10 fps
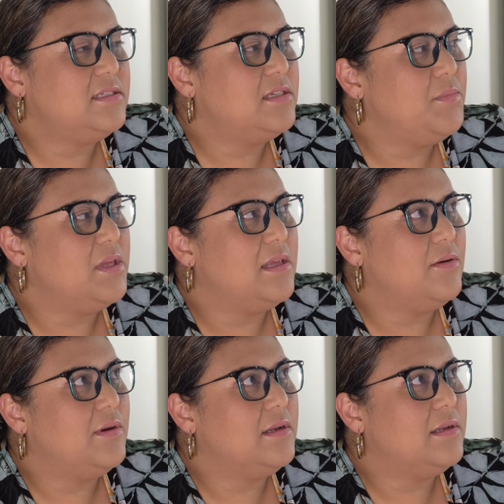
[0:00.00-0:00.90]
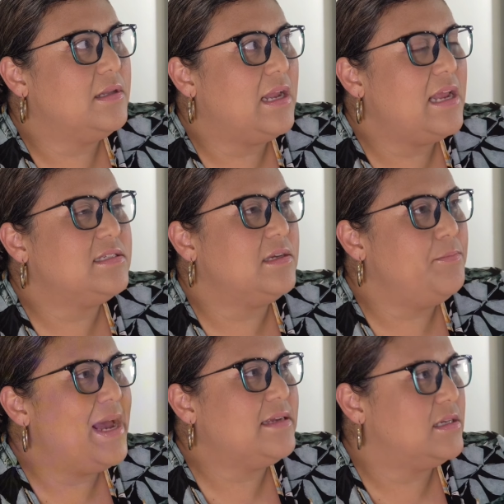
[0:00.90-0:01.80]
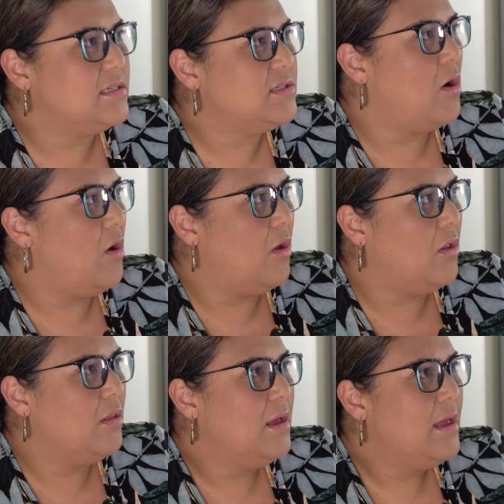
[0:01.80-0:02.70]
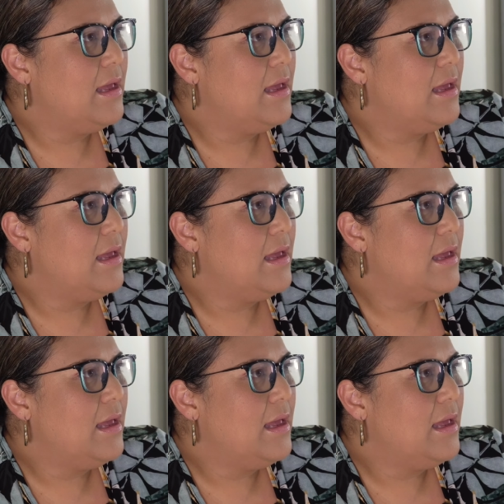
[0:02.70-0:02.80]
something that has impacted us all,